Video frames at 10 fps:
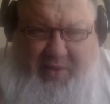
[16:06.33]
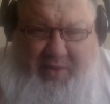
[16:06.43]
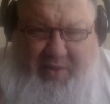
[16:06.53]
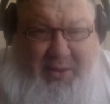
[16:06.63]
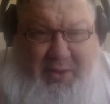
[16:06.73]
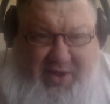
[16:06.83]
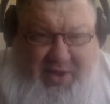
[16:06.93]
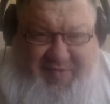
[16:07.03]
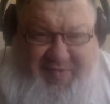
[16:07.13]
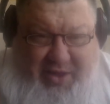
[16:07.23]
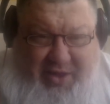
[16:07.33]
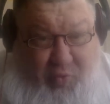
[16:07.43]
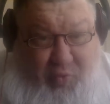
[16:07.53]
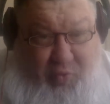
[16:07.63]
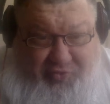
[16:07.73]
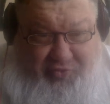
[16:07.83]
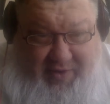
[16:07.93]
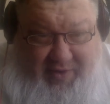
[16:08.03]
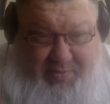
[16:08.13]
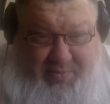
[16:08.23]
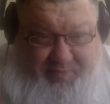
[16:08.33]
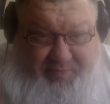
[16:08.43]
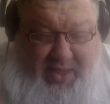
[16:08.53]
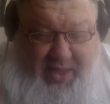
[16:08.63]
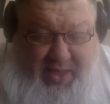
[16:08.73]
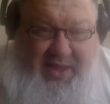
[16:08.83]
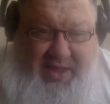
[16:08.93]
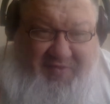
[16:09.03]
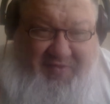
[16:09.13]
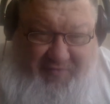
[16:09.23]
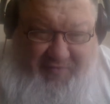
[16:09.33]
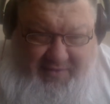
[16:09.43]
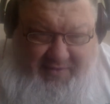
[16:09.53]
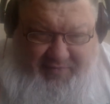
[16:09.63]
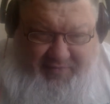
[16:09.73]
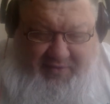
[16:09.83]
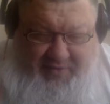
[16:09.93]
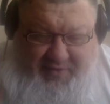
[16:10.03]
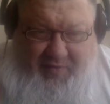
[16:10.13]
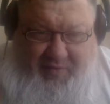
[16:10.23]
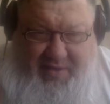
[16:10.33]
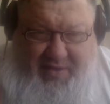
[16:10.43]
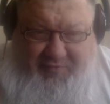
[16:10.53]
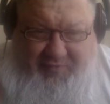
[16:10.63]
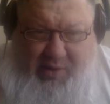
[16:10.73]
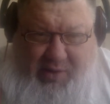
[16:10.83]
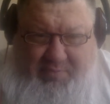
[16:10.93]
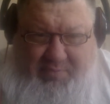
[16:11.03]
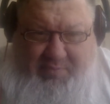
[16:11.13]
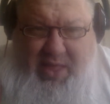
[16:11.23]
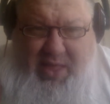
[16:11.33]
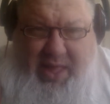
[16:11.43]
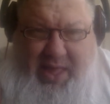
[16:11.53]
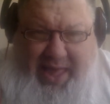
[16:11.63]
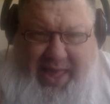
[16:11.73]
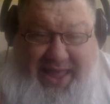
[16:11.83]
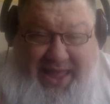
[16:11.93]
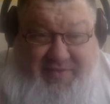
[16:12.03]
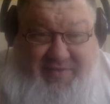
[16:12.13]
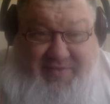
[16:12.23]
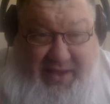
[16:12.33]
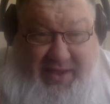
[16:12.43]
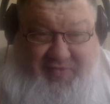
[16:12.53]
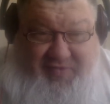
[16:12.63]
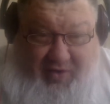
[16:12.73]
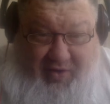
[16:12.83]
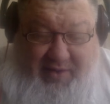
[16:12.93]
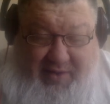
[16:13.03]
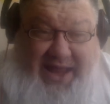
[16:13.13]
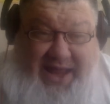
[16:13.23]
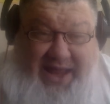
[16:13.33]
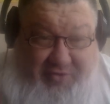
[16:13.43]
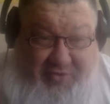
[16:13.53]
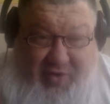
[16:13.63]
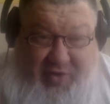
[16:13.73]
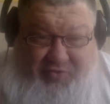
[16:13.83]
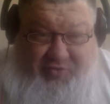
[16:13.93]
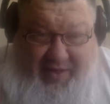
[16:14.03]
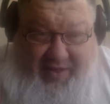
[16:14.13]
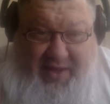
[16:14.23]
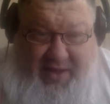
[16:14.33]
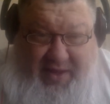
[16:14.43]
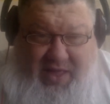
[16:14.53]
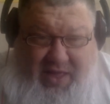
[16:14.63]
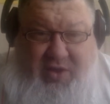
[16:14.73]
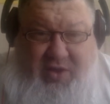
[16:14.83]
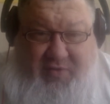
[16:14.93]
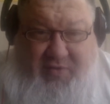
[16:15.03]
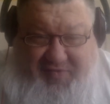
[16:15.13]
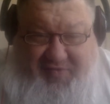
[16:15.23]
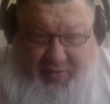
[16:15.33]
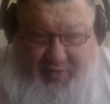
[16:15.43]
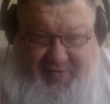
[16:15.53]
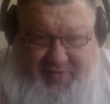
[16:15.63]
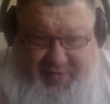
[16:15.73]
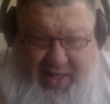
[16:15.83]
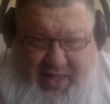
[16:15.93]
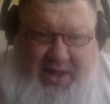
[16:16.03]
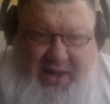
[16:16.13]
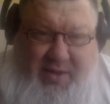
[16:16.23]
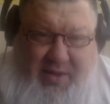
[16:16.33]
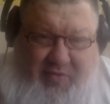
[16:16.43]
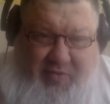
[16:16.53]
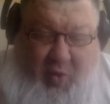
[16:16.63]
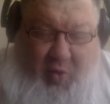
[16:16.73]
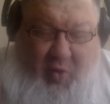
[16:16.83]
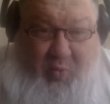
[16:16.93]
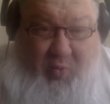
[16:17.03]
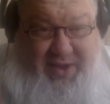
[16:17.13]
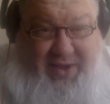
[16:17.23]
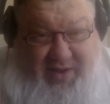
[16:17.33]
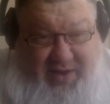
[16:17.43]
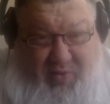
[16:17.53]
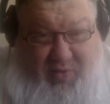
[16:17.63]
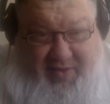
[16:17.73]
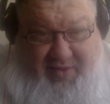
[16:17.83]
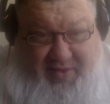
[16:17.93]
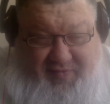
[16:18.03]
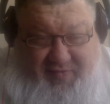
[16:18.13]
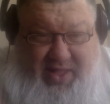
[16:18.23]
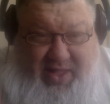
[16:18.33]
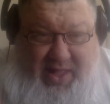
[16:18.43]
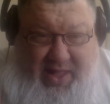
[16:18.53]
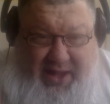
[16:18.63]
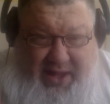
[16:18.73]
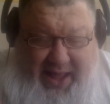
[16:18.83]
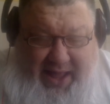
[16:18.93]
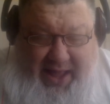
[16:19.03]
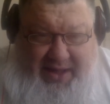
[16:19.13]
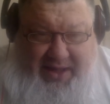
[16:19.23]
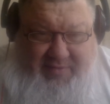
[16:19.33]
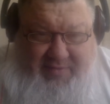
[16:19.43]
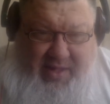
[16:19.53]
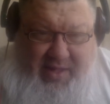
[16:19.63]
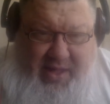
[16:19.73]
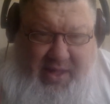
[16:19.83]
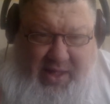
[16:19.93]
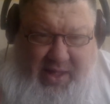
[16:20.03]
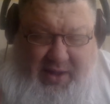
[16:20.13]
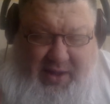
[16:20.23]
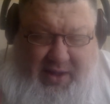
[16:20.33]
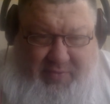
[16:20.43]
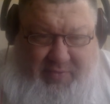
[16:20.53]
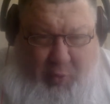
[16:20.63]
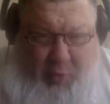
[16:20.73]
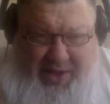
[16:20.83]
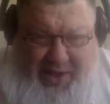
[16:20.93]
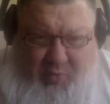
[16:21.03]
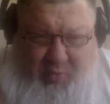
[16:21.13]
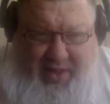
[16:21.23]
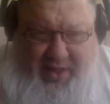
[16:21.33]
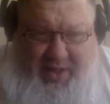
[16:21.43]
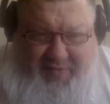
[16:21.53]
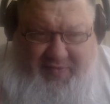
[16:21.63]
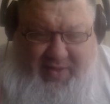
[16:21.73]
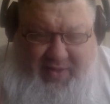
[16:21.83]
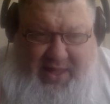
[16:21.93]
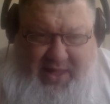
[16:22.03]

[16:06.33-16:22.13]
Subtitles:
That one is a cruise ship. It's a thief that they're looking for. And that introduced Shelley to the series. So what it did was, it had, the opening was,